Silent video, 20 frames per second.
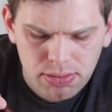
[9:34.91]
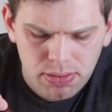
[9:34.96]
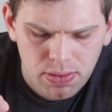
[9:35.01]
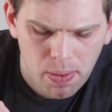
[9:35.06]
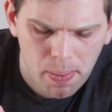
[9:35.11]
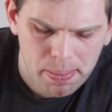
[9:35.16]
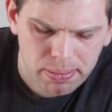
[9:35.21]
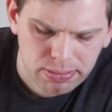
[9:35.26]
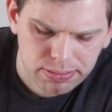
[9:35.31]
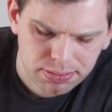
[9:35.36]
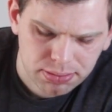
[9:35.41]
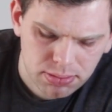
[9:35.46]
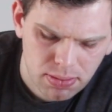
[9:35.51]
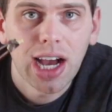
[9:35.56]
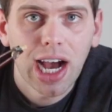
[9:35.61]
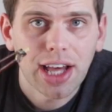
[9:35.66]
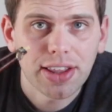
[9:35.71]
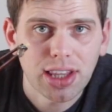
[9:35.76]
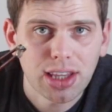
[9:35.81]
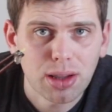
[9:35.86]
I
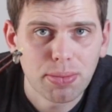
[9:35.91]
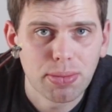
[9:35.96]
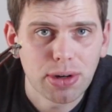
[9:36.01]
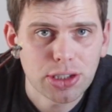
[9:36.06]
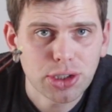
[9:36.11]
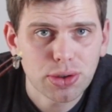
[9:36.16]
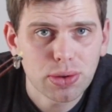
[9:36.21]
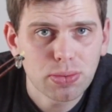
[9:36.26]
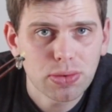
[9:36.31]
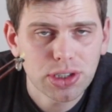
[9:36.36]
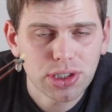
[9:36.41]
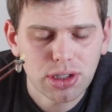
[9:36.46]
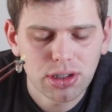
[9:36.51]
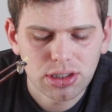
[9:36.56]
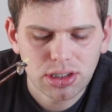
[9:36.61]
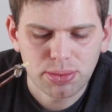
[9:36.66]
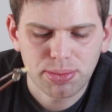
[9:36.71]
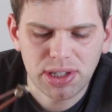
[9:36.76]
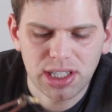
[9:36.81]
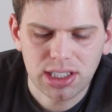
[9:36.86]
thought the mushroom was
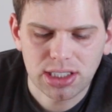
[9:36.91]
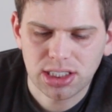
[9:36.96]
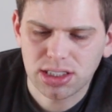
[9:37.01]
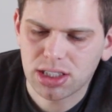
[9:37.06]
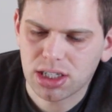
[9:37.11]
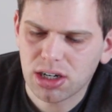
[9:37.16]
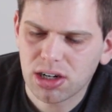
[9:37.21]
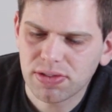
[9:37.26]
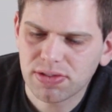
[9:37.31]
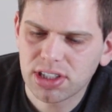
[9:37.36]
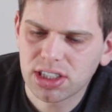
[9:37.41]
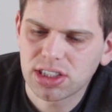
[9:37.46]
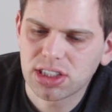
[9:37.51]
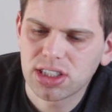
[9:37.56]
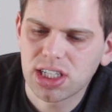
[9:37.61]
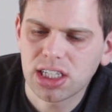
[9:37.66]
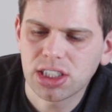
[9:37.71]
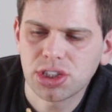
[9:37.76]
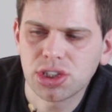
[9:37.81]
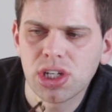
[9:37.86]
going to be the star of this
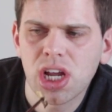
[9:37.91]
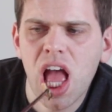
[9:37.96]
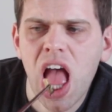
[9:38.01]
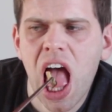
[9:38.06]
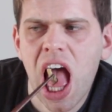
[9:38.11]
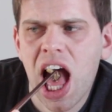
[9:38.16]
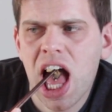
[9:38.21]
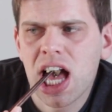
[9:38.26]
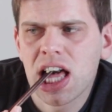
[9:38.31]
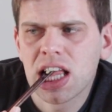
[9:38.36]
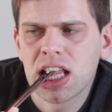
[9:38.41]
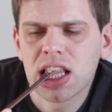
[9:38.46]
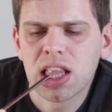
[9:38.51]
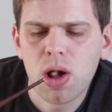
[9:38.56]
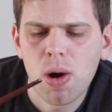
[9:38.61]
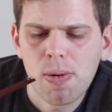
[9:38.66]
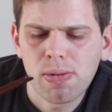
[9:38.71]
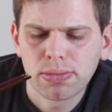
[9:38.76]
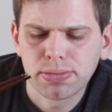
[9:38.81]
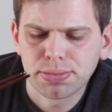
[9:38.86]
dish.
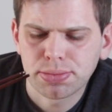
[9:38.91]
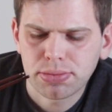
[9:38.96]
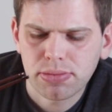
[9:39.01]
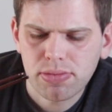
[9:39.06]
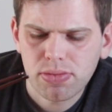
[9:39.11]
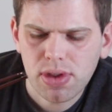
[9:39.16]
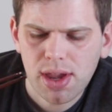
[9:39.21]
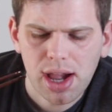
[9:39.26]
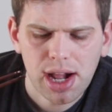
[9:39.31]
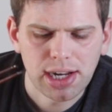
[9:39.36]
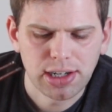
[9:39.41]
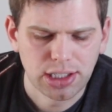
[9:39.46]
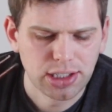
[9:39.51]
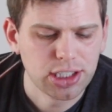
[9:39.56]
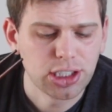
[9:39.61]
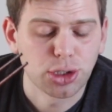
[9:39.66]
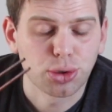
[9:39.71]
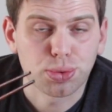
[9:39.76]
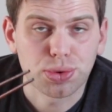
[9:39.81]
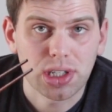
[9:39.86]
And it
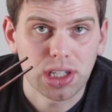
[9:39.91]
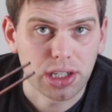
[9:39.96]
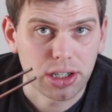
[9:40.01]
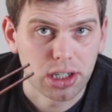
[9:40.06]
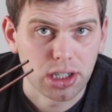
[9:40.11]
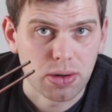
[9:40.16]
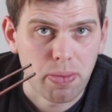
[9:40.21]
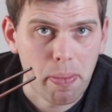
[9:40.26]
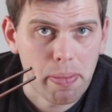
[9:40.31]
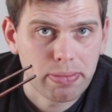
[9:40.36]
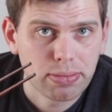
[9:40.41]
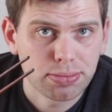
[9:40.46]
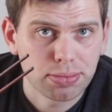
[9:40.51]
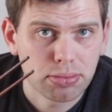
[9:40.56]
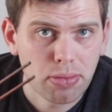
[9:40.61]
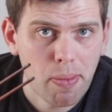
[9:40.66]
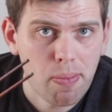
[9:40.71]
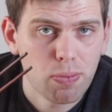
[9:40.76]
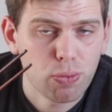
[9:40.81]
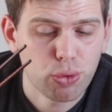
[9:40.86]
is really good.
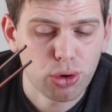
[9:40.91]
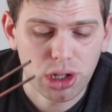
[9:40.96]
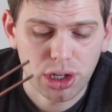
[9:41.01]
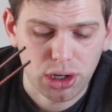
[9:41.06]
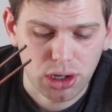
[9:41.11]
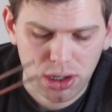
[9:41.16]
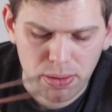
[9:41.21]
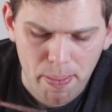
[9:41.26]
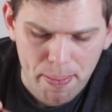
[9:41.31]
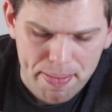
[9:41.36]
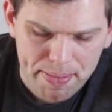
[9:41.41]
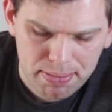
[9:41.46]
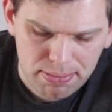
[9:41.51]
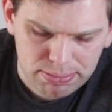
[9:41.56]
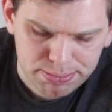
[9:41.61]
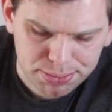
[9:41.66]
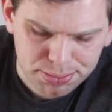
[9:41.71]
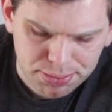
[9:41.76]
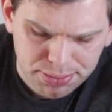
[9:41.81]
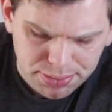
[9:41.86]
Really good.
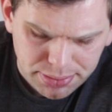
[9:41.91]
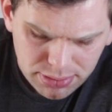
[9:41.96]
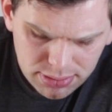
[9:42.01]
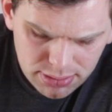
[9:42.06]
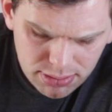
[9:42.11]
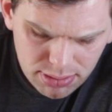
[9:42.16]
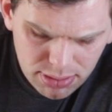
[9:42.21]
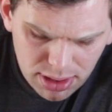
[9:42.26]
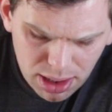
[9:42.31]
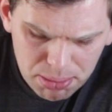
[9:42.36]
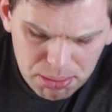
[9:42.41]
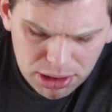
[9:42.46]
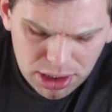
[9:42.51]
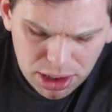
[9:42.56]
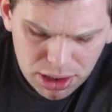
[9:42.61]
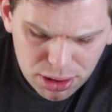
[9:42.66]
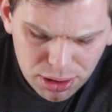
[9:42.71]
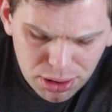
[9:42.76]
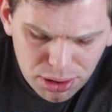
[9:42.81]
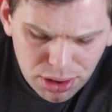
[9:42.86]
But the
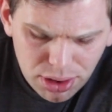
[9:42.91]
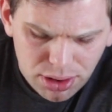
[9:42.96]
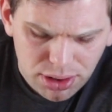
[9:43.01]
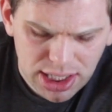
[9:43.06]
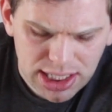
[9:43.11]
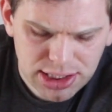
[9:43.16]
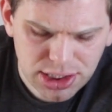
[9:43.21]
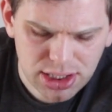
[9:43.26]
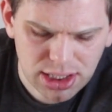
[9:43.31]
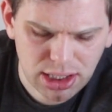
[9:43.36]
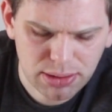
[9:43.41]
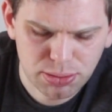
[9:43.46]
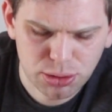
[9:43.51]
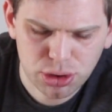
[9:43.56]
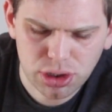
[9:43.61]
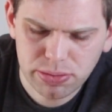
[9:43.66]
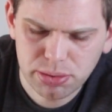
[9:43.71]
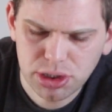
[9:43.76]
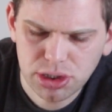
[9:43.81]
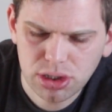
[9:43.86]
noodle actually
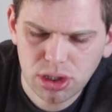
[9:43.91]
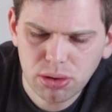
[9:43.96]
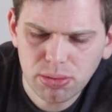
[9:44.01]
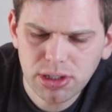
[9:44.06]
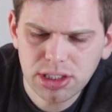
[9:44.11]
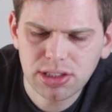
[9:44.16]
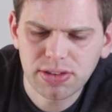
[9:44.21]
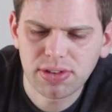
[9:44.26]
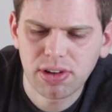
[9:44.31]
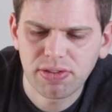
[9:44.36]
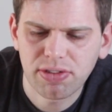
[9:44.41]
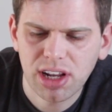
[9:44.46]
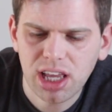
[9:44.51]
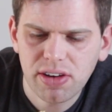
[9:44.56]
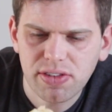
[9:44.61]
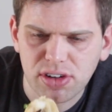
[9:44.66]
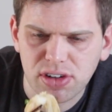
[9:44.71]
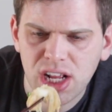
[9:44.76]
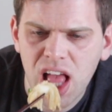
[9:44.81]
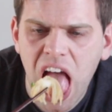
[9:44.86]
absorbs so much of the
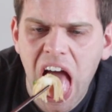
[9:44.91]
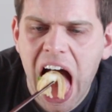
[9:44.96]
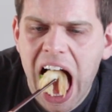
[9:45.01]
flavor.